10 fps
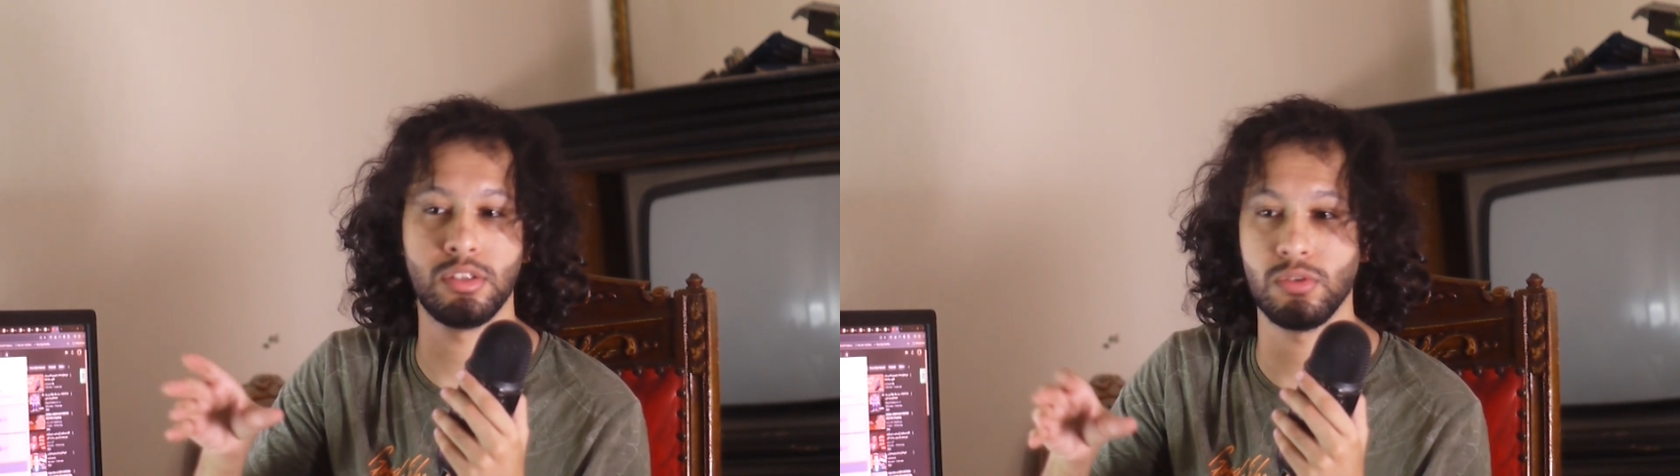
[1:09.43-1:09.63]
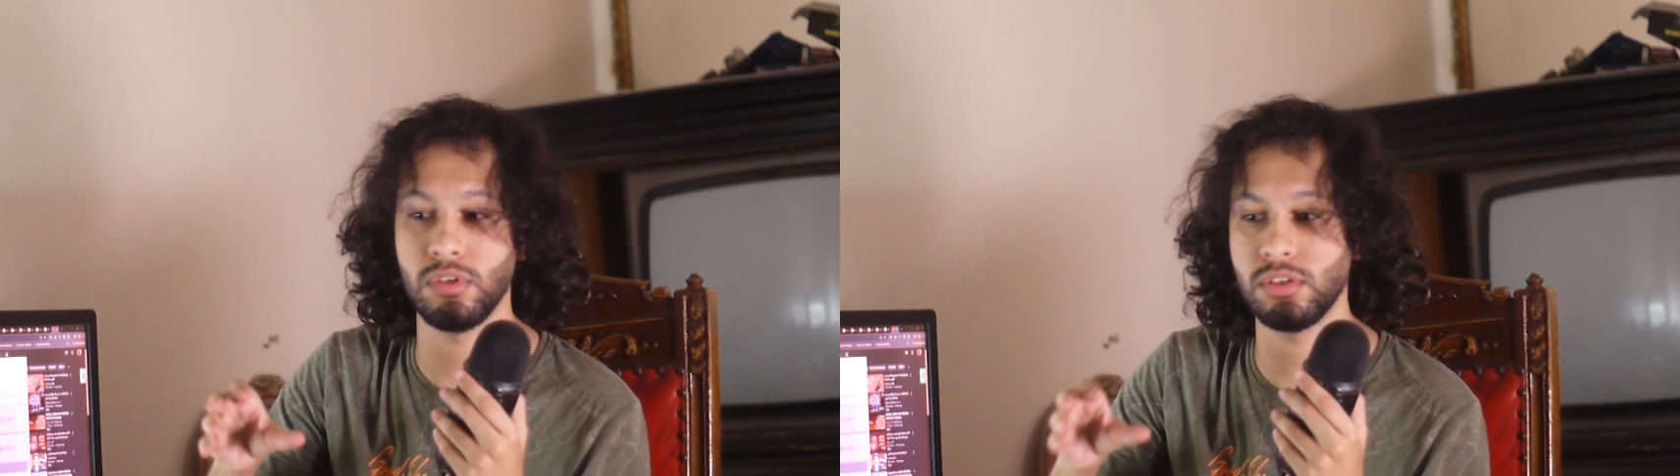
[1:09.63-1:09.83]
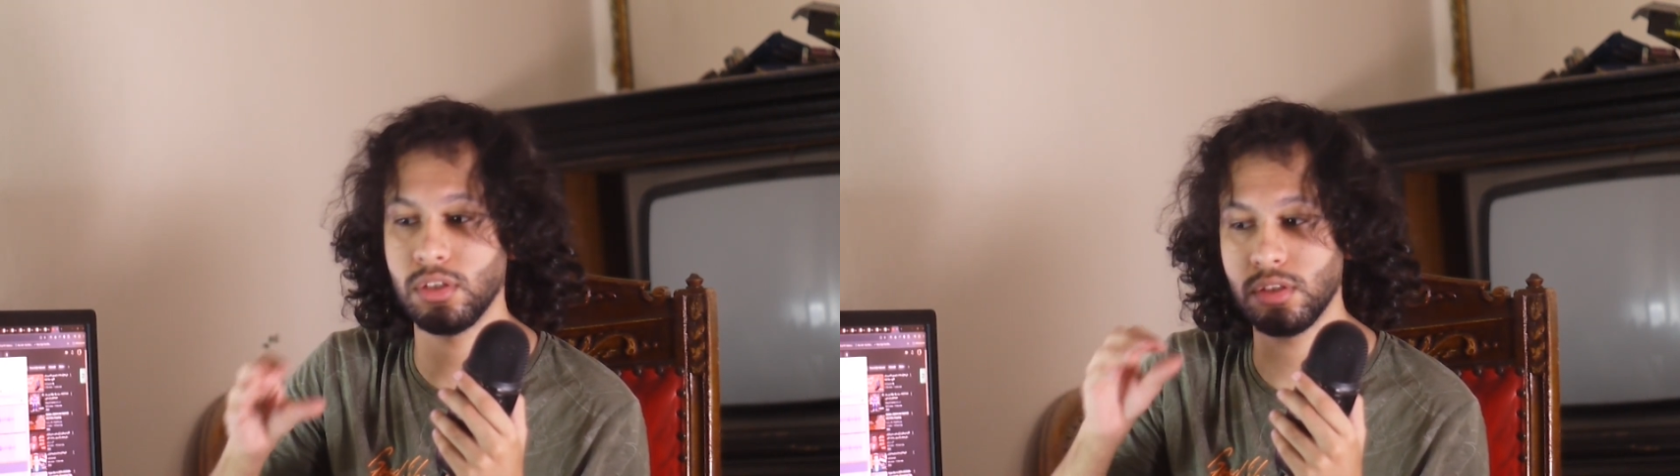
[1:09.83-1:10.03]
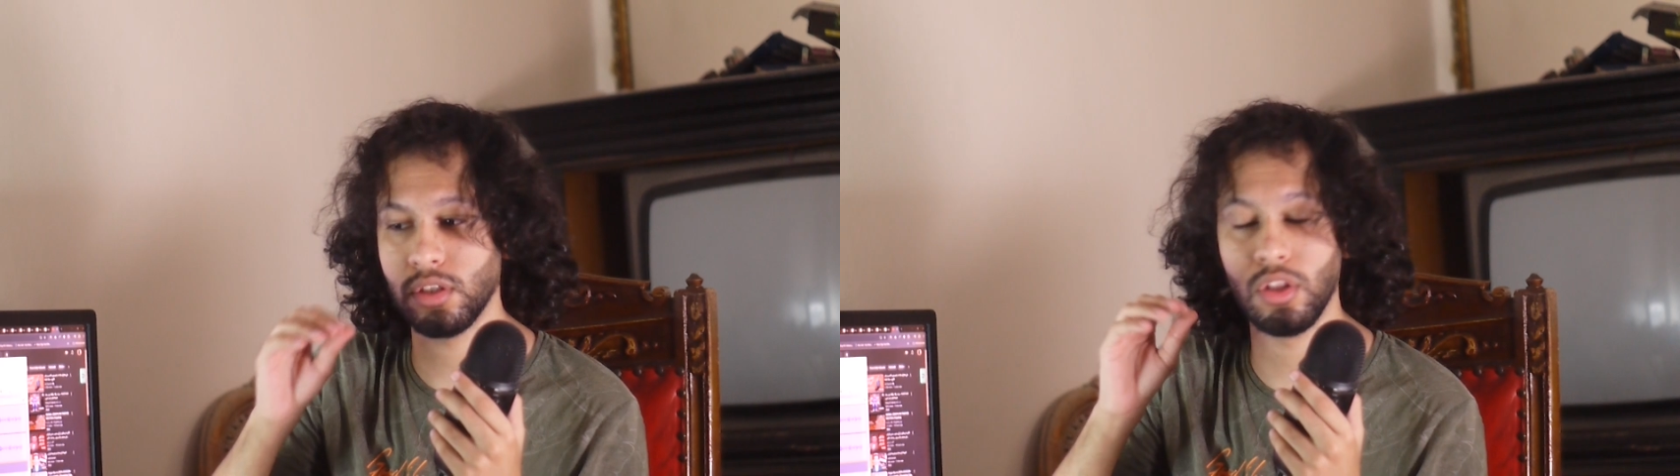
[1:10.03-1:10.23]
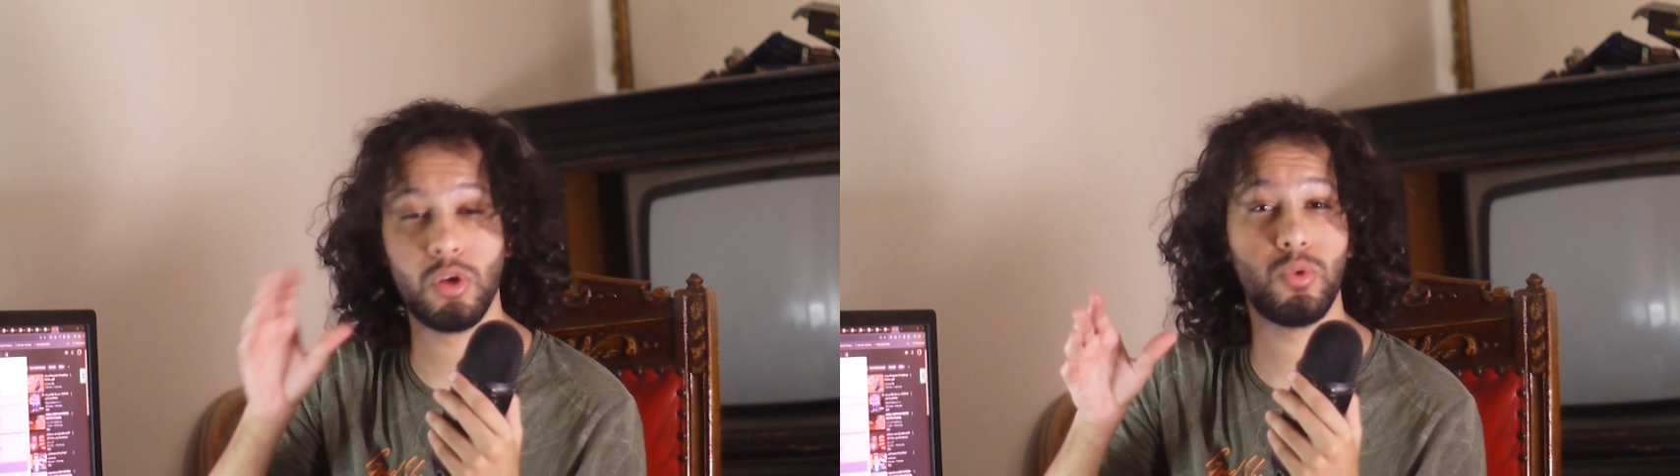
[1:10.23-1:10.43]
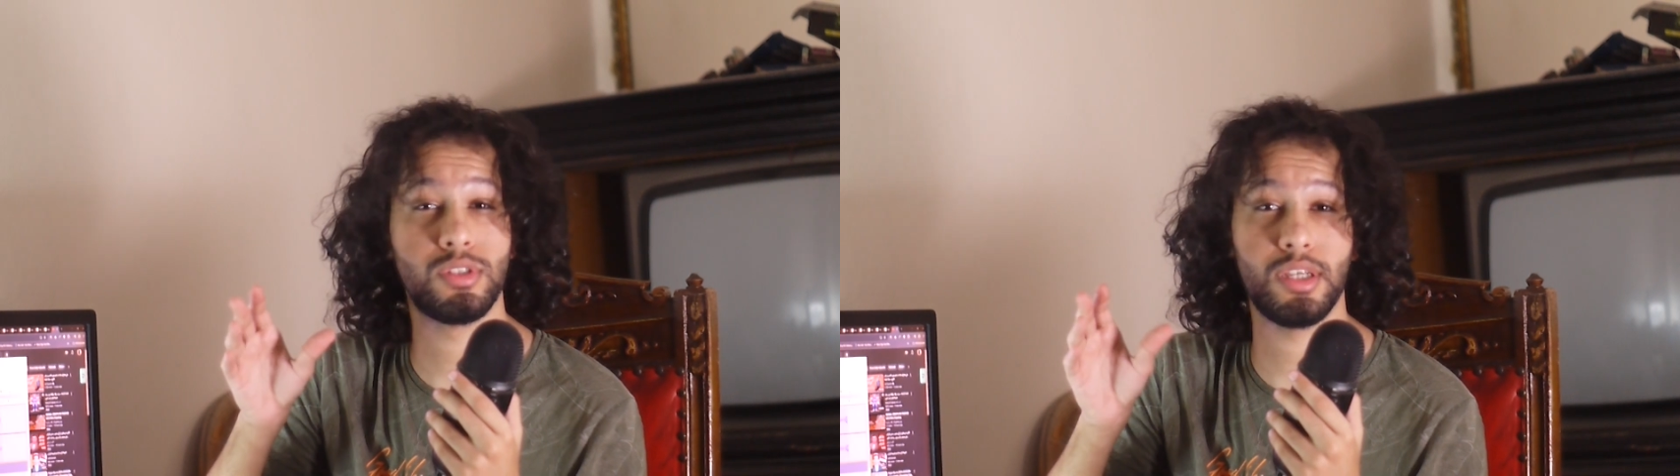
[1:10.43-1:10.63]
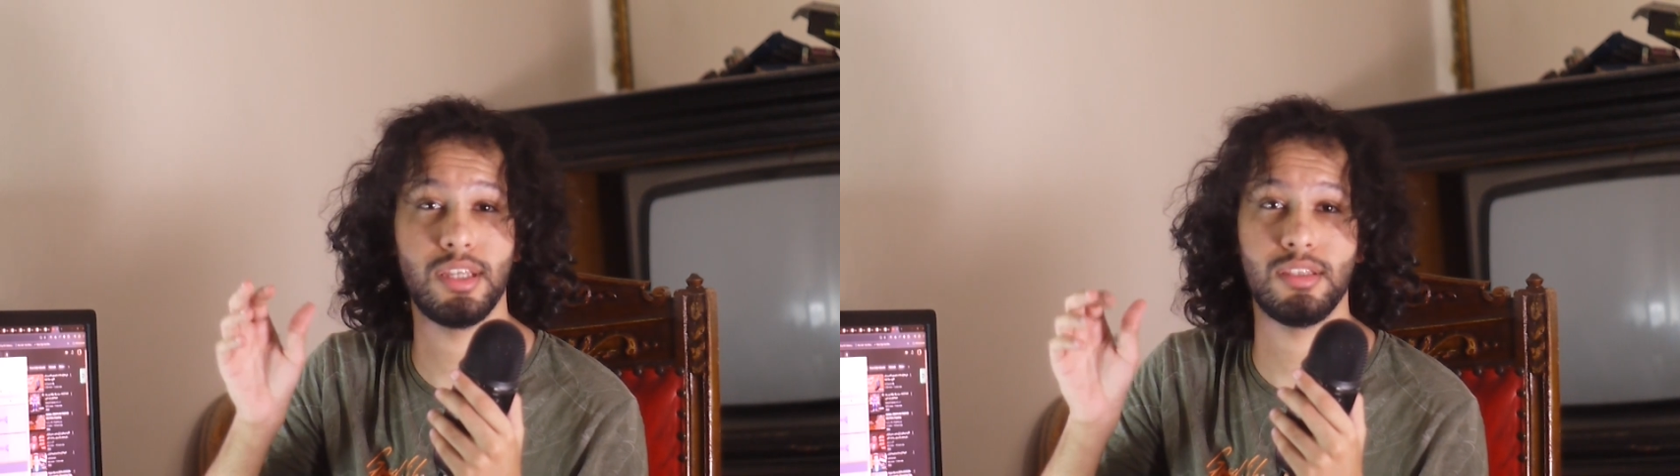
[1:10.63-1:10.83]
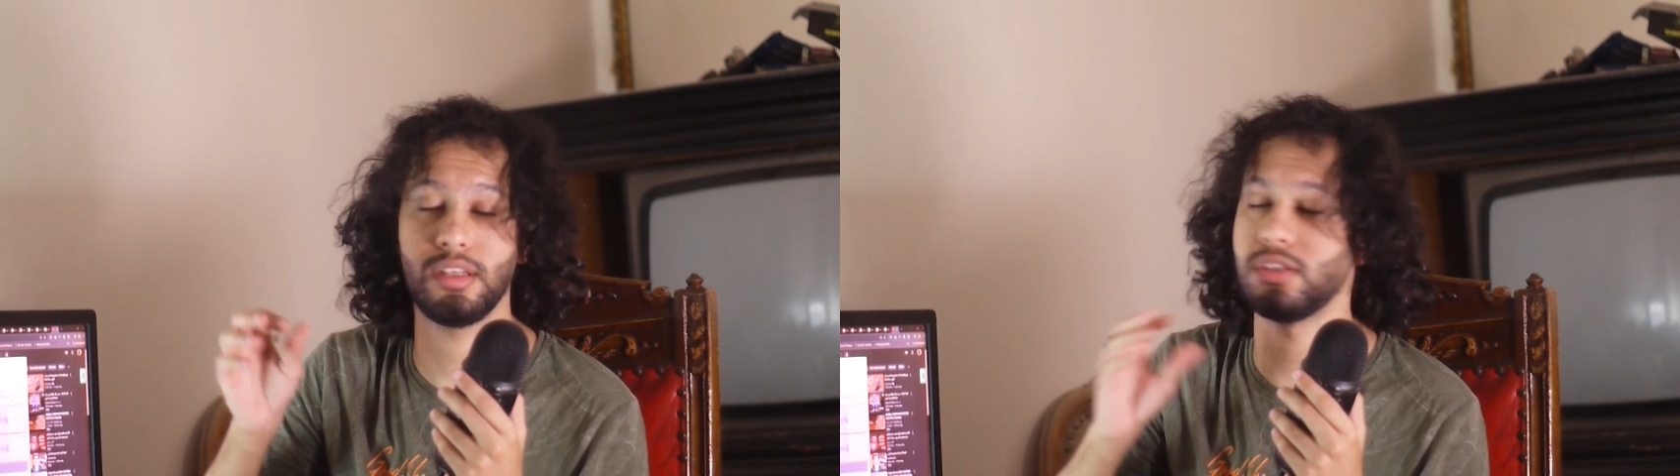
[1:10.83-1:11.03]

So this is the lowest end and